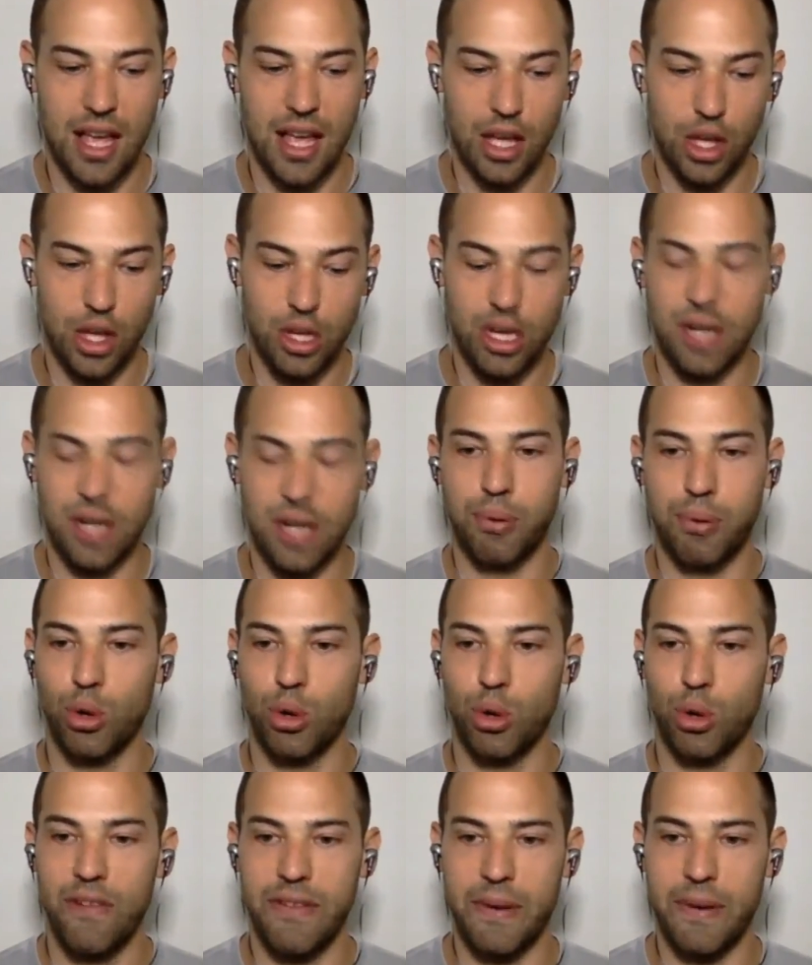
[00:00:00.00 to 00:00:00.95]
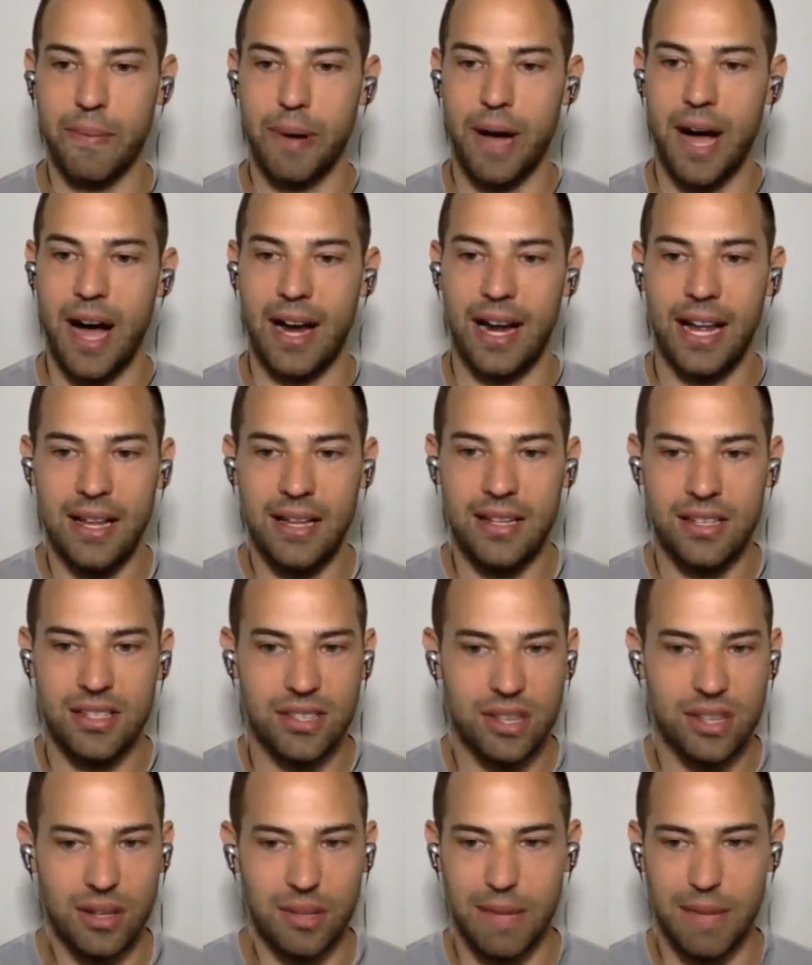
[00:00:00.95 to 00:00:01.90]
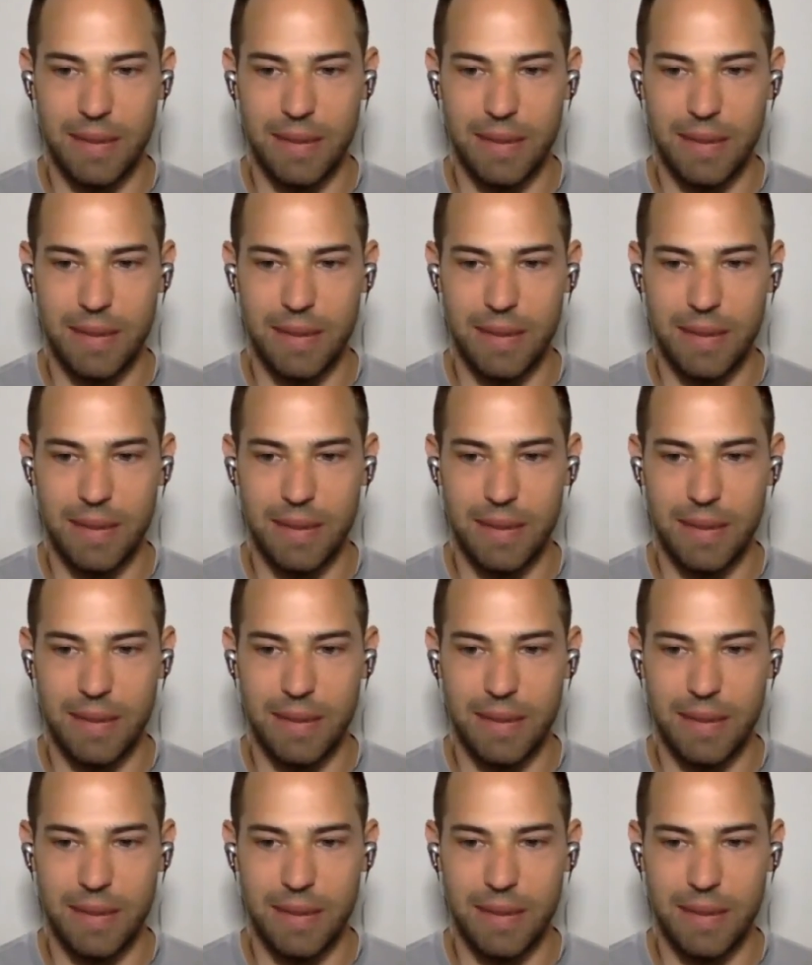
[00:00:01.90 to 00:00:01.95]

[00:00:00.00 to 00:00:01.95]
You can improve upon it. So